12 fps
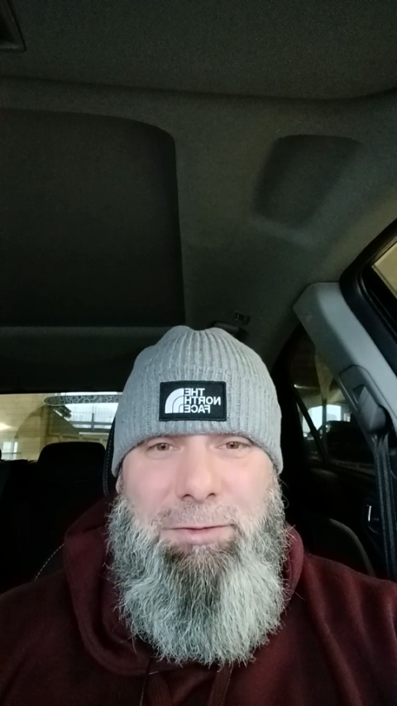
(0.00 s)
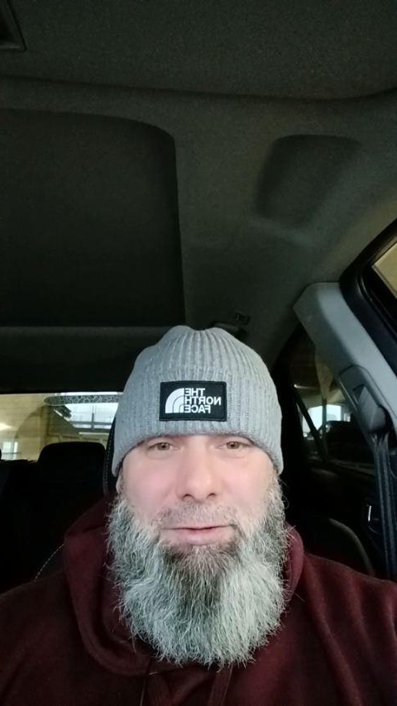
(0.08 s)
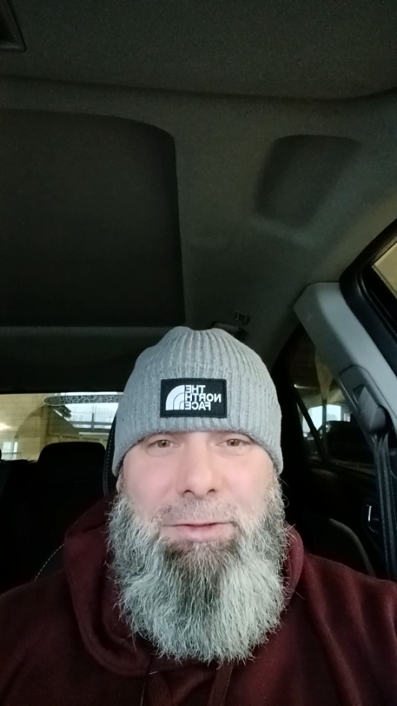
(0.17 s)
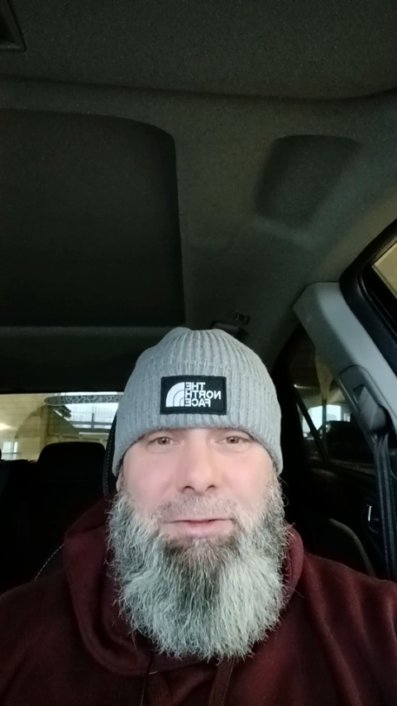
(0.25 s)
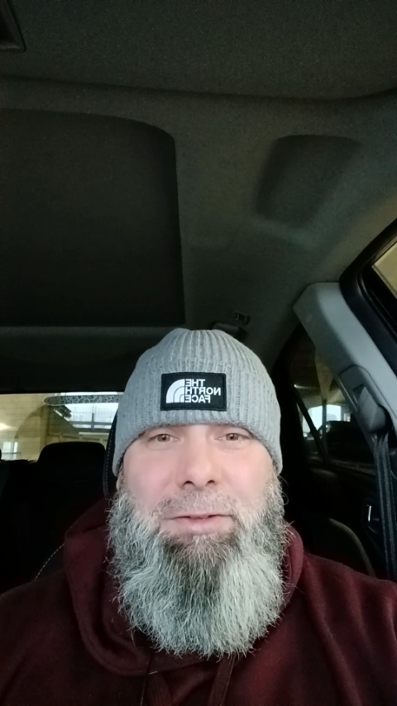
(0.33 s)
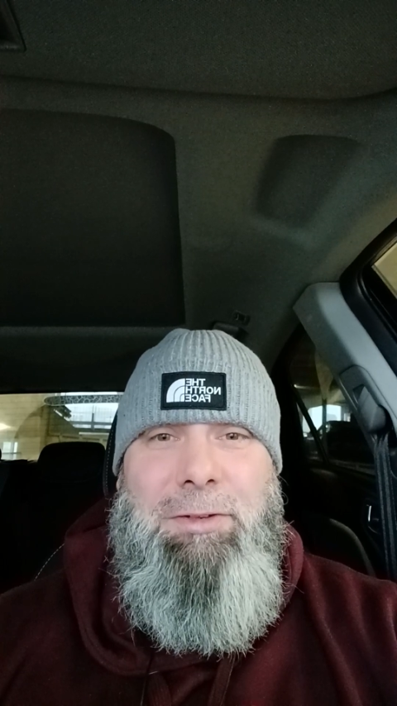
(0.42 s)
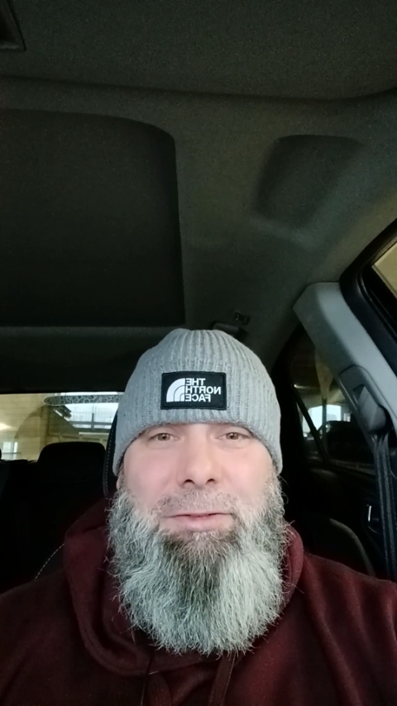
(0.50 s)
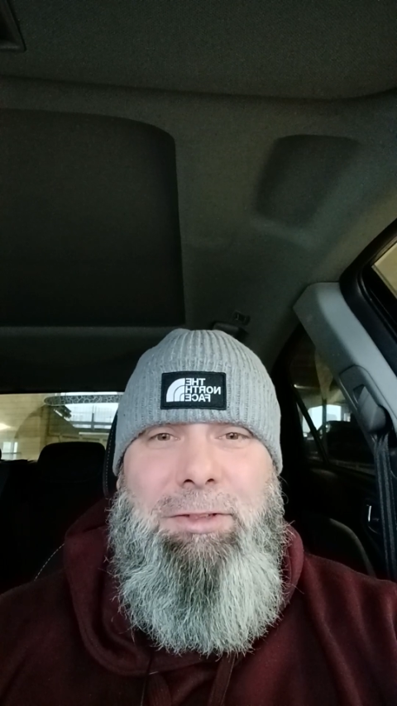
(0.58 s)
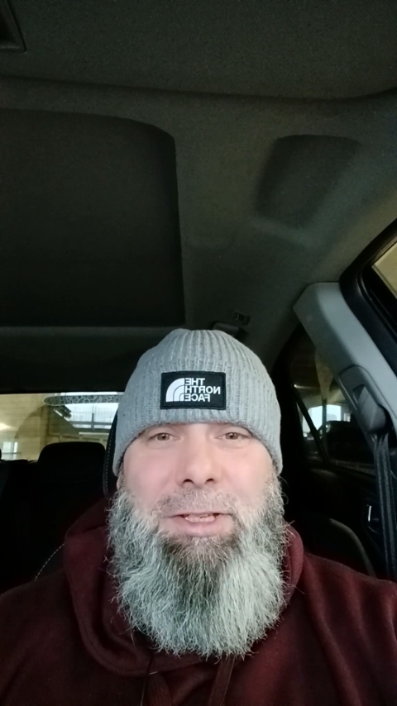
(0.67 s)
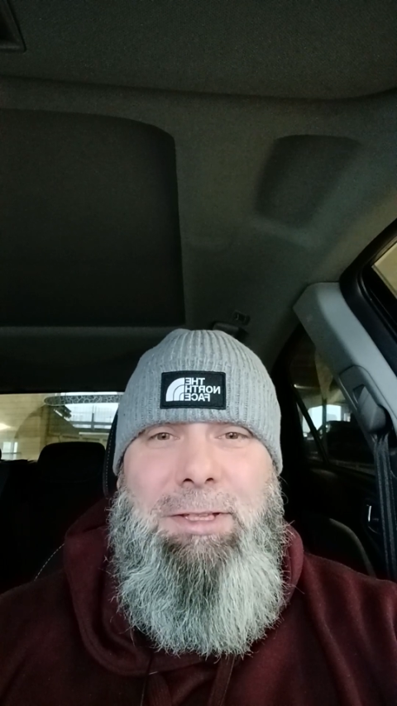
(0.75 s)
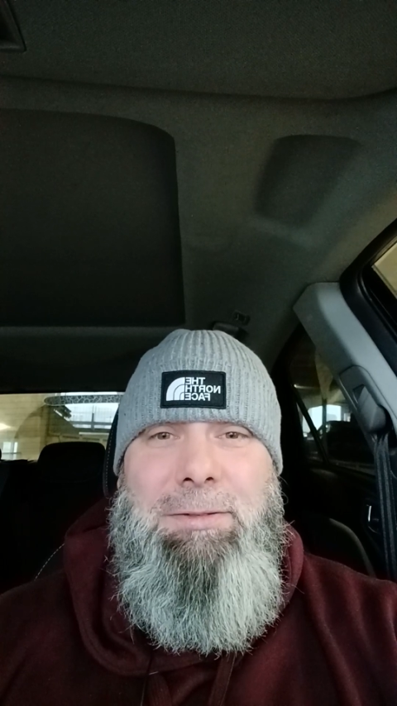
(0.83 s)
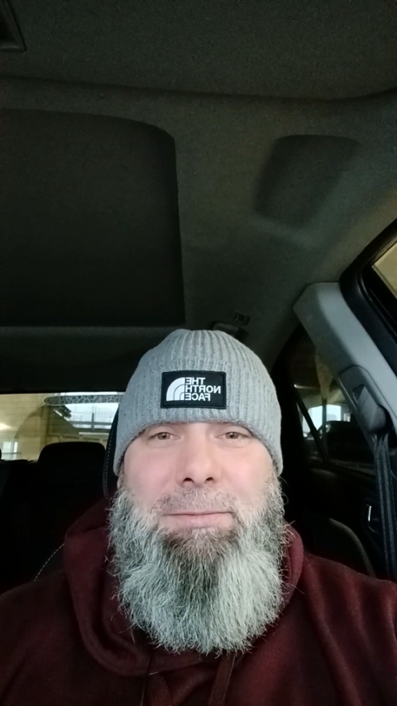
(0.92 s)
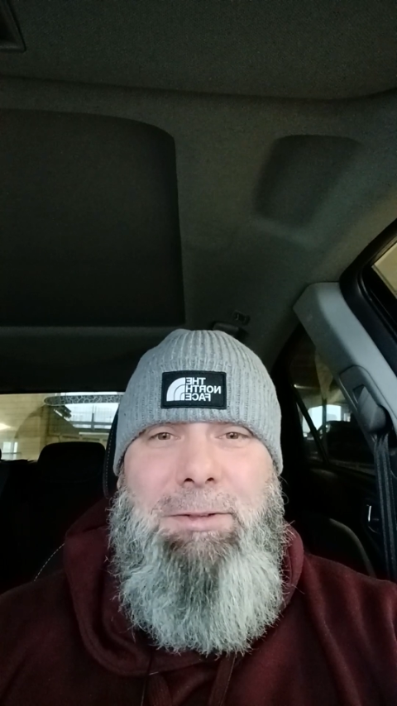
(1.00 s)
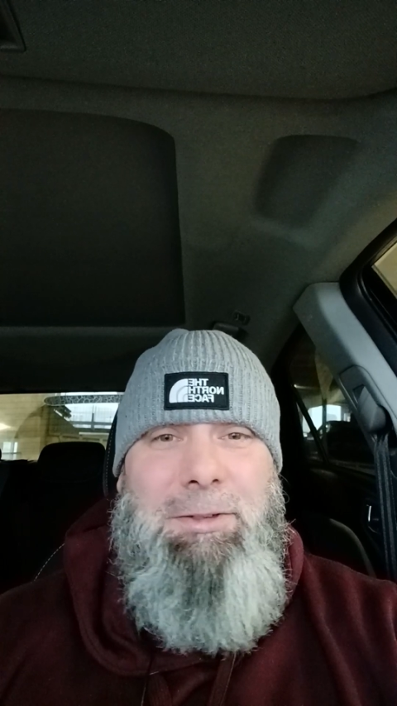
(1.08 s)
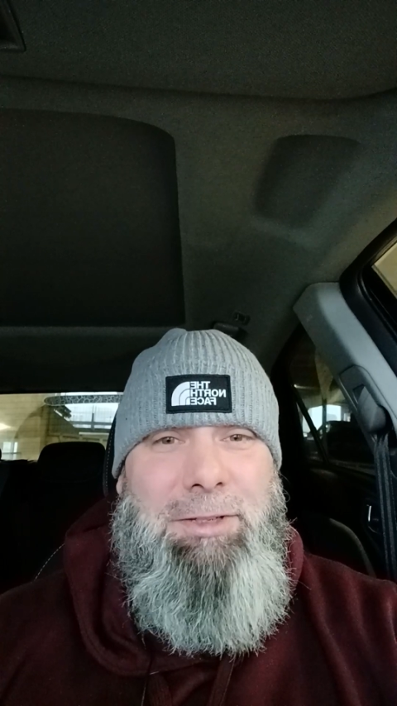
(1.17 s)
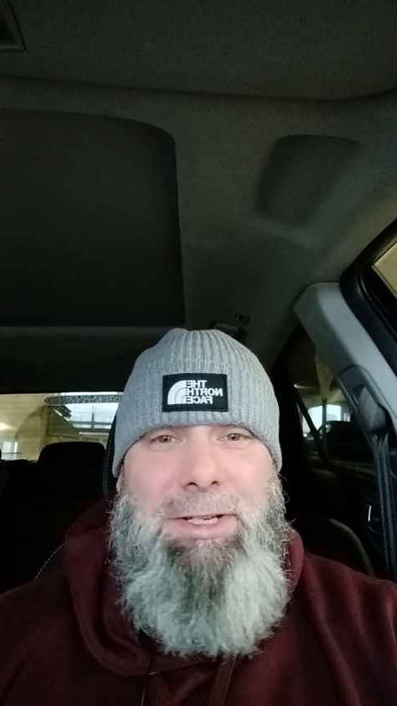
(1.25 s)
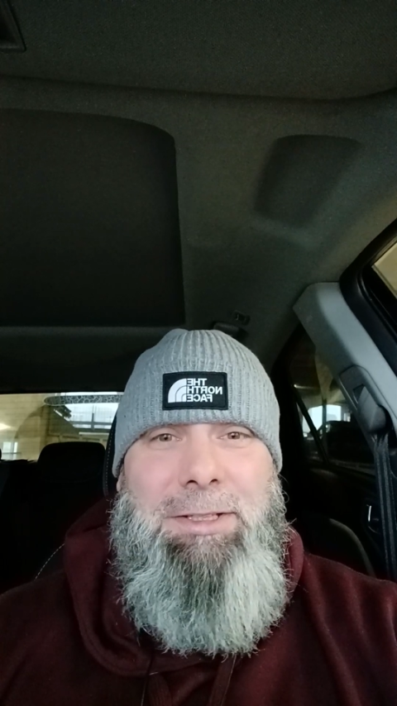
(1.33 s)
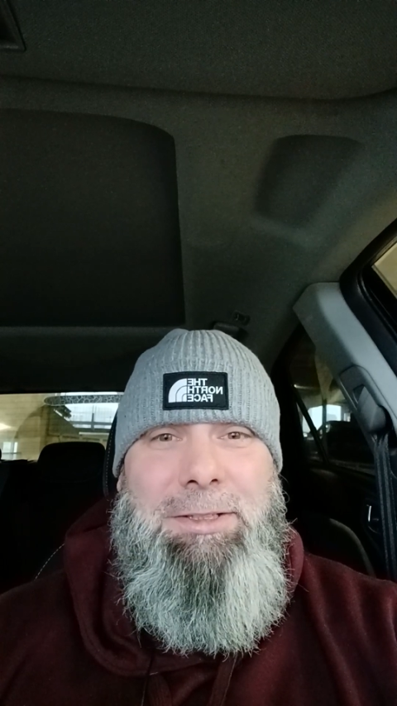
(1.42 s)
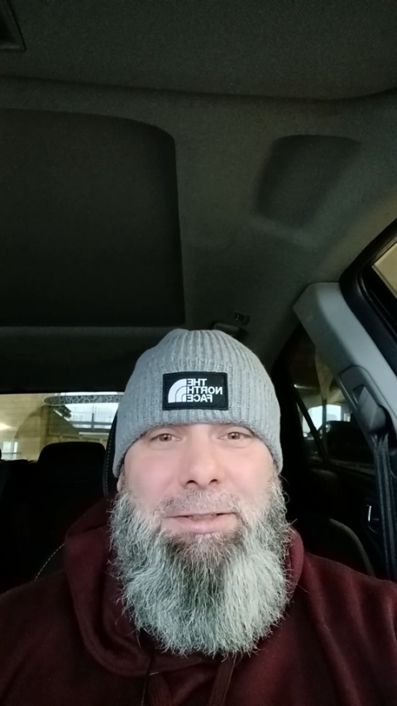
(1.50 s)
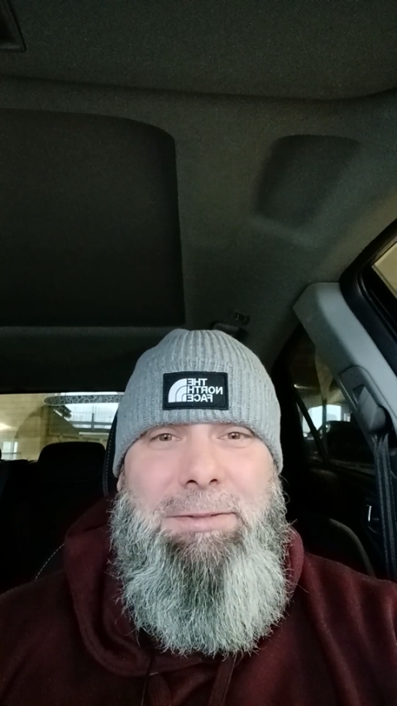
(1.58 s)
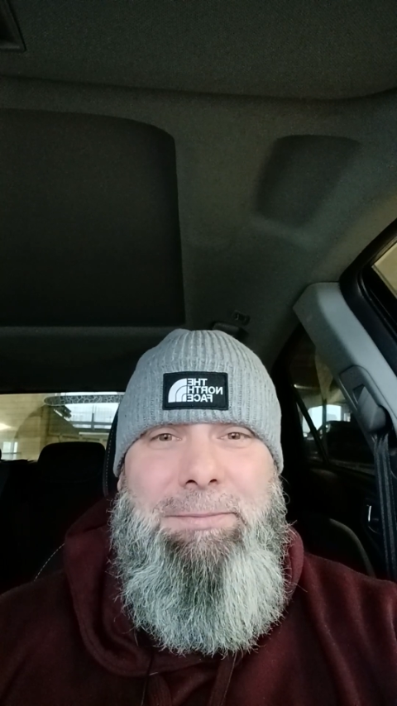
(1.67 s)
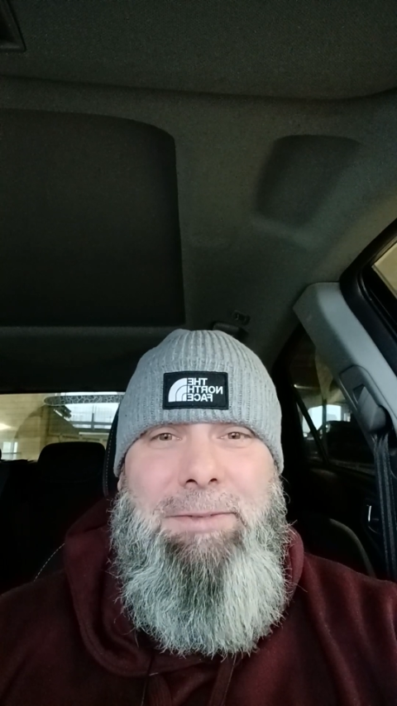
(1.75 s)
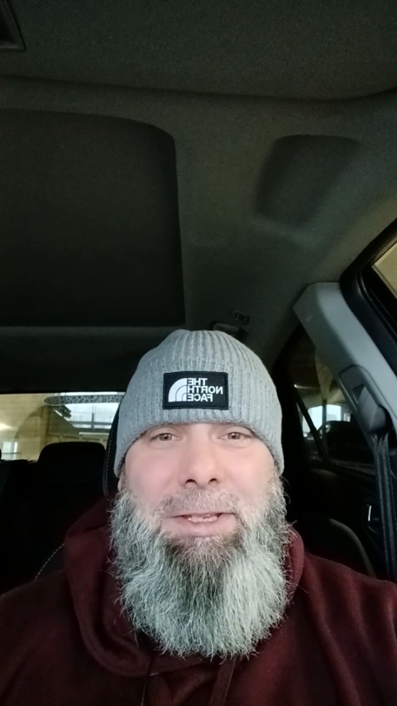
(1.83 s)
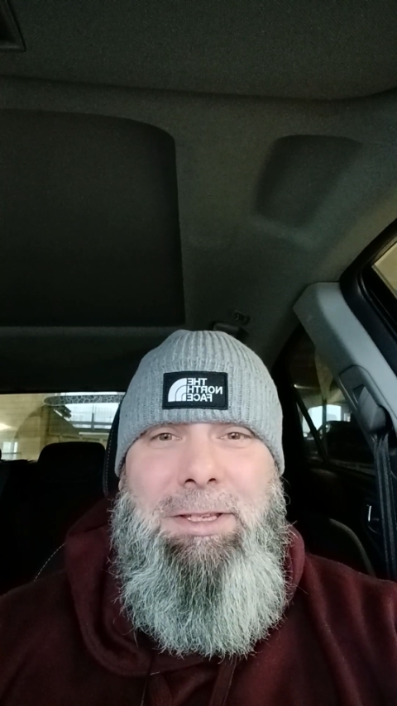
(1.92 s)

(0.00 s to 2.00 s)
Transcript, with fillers: fuckers voted in, because I didn't,